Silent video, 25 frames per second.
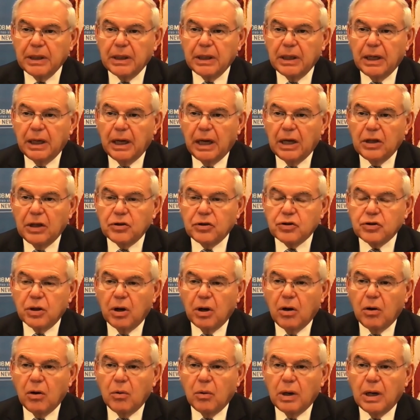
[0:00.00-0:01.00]
And
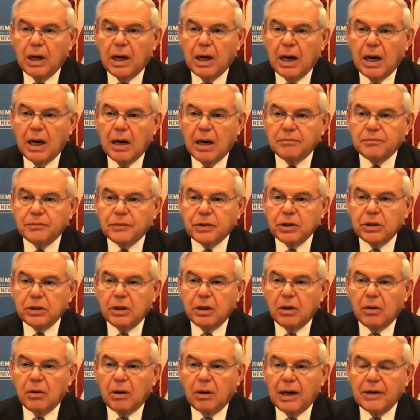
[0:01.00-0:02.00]
so,
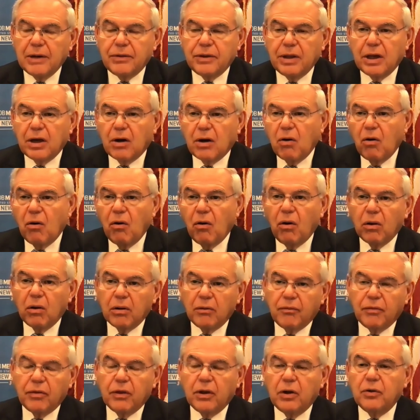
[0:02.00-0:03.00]
I think all
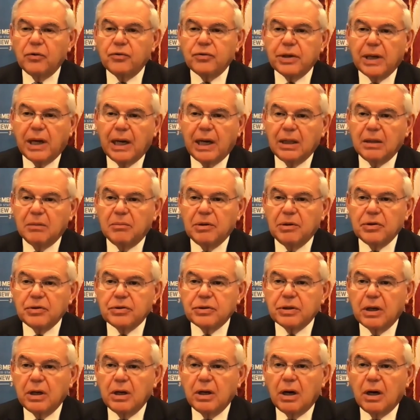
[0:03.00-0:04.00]
of those elements
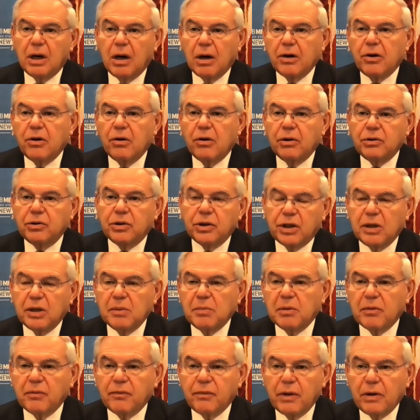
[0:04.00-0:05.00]
are going to keep
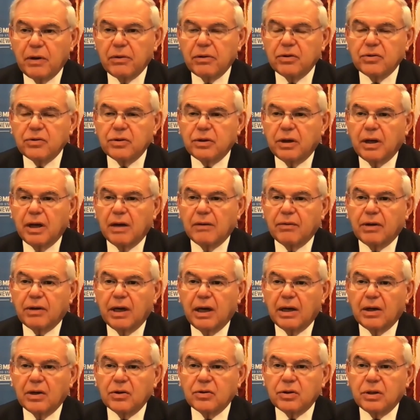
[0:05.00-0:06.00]
a focus on
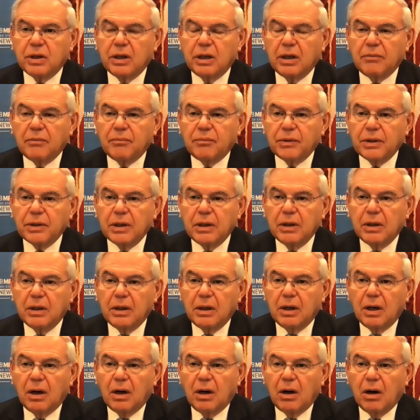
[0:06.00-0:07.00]
Afghanistan.
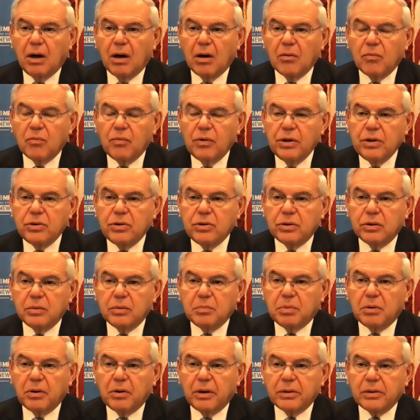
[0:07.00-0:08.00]
Our regional
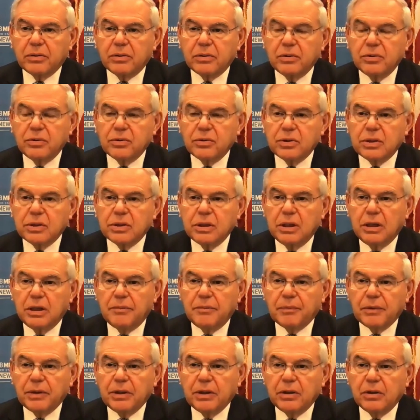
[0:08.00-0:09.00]
partners
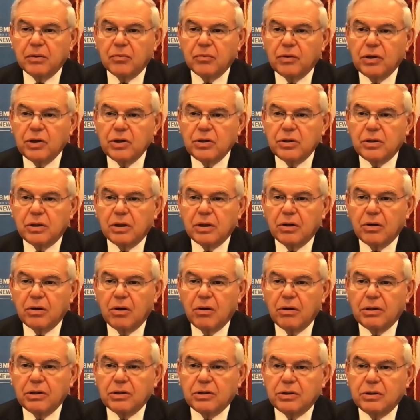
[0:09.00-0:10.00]
in the region are
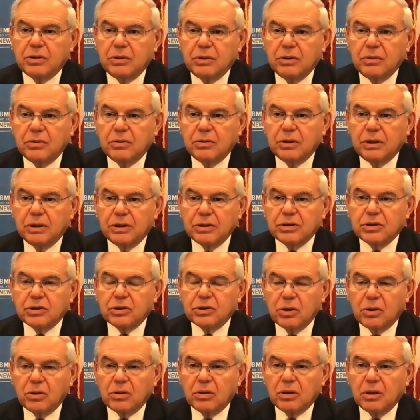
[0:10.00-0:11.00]
going to
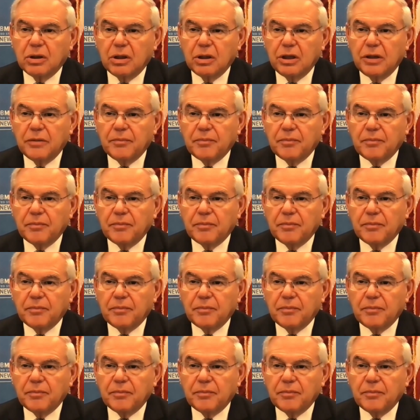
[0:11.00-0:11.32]
certainly